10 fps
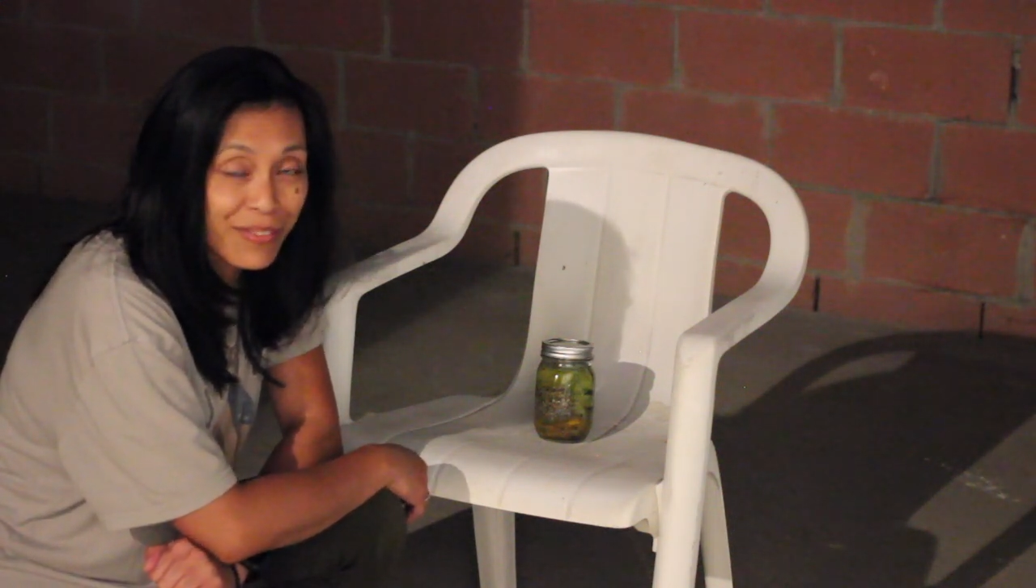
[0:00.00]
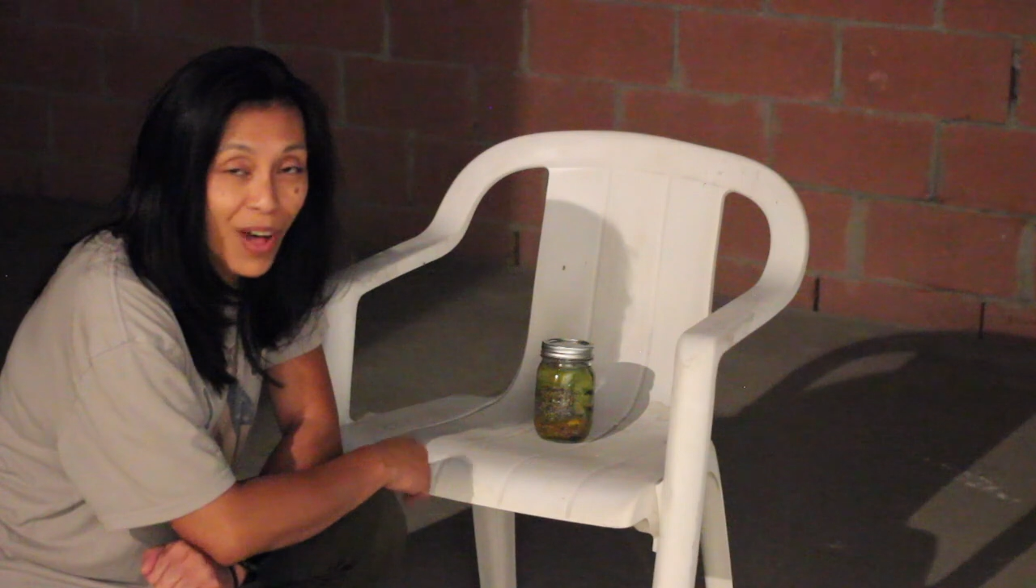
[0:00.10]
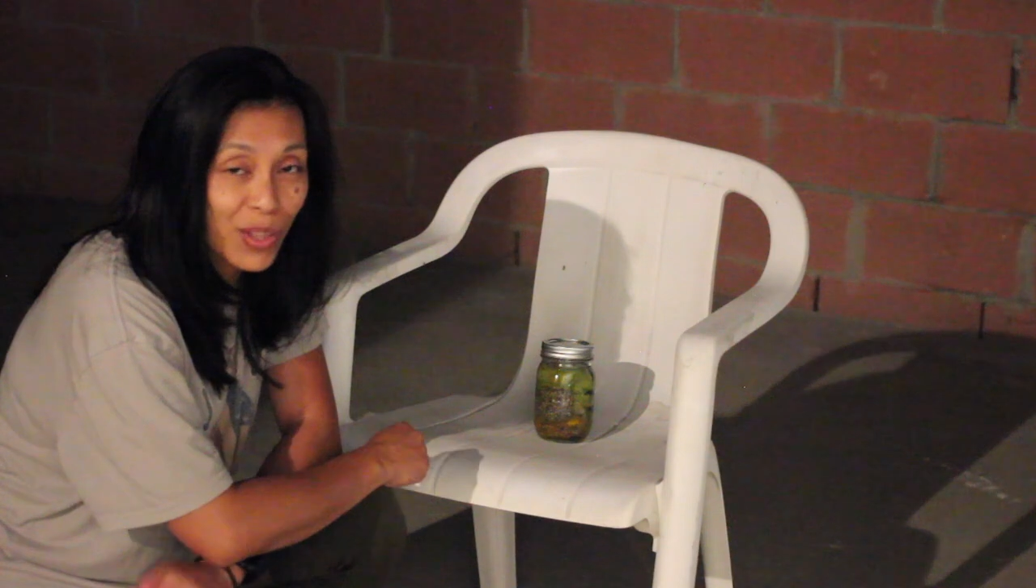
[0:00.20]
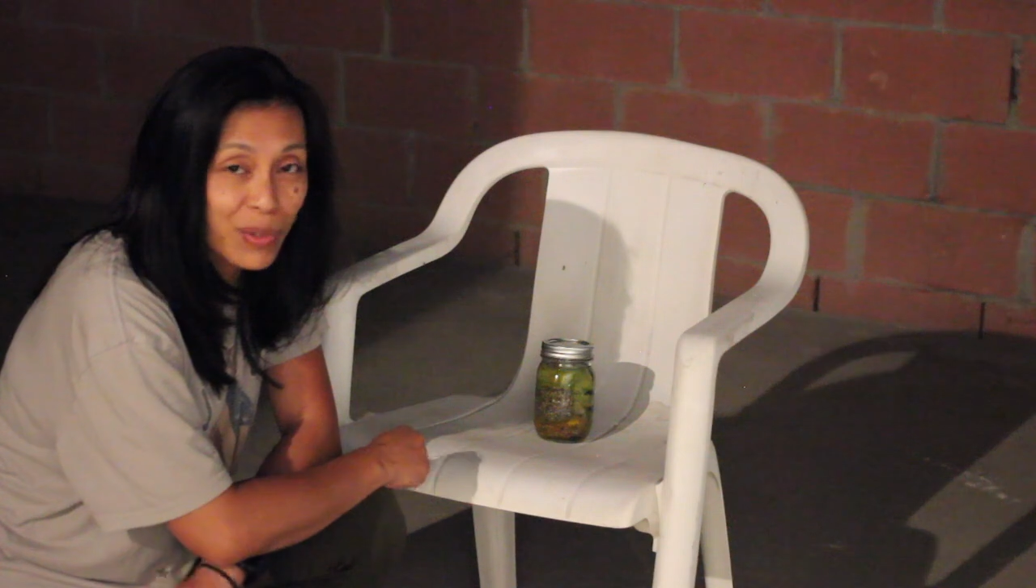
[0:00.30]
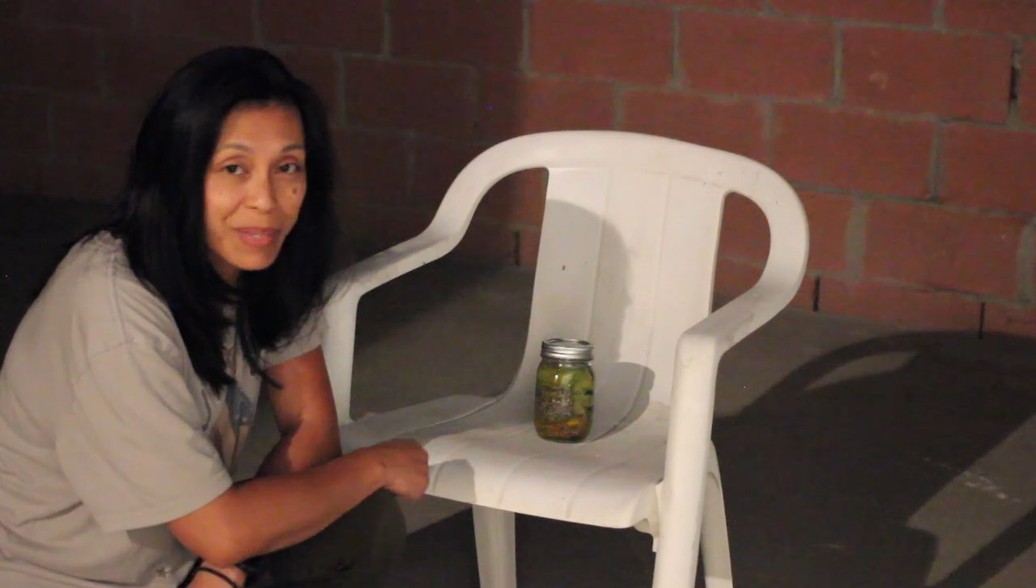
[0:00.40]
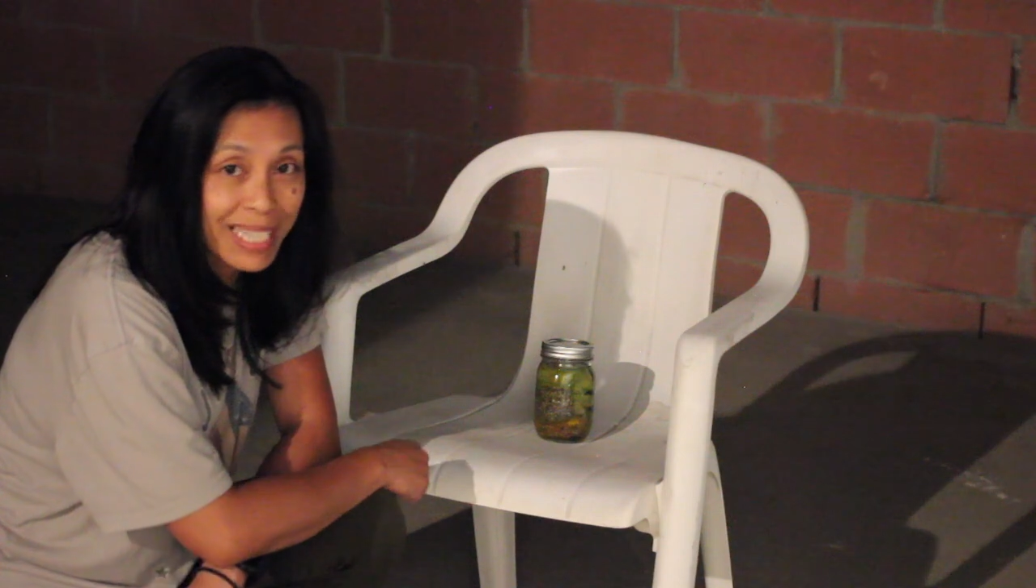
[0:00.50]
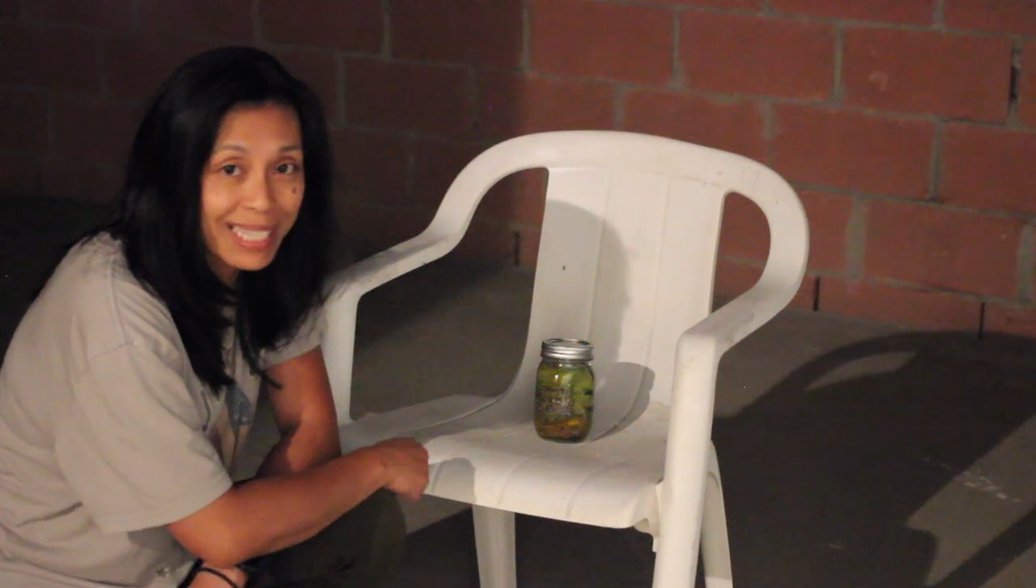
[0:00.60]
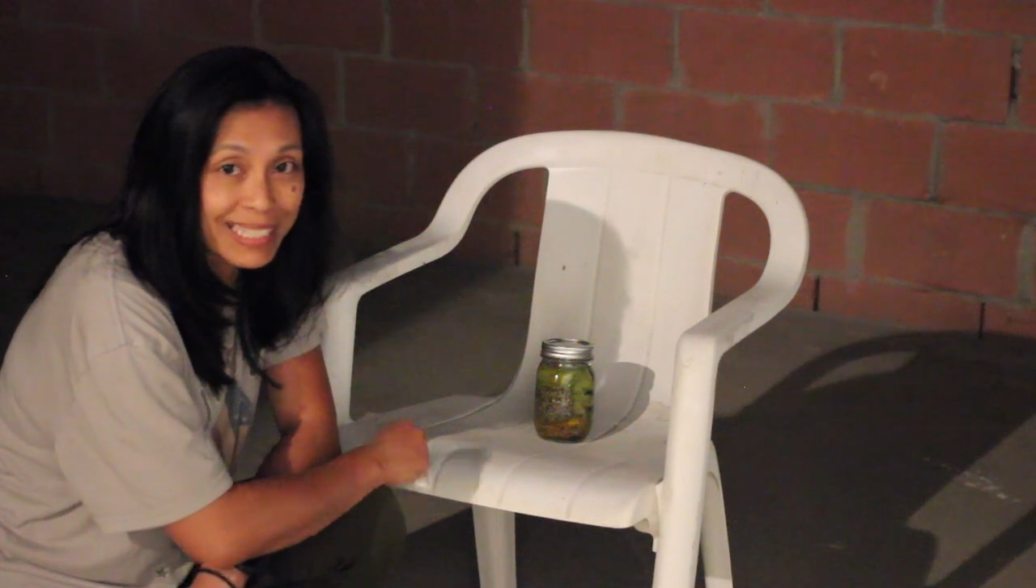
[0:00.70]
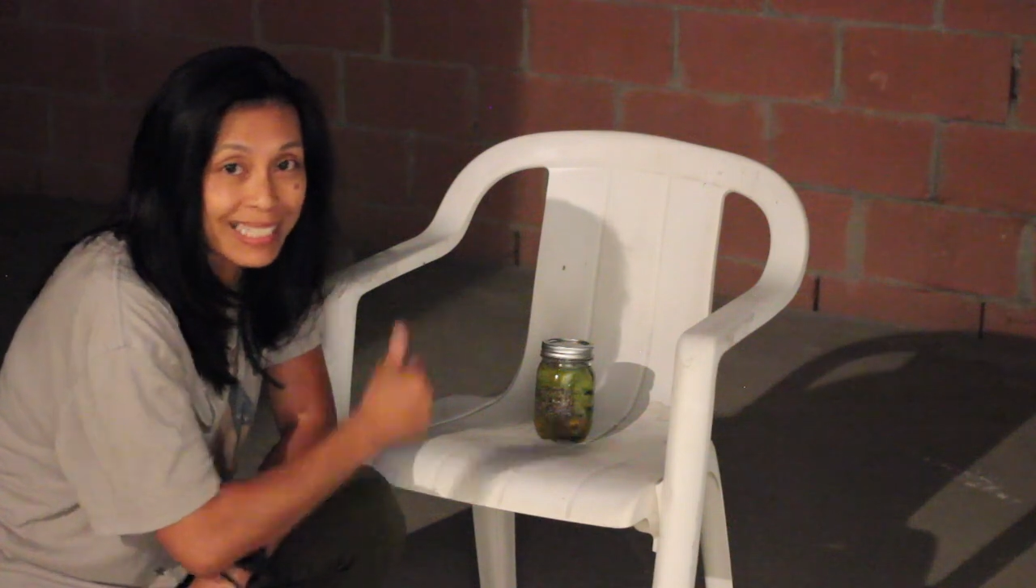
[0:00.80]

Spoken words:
Follow me,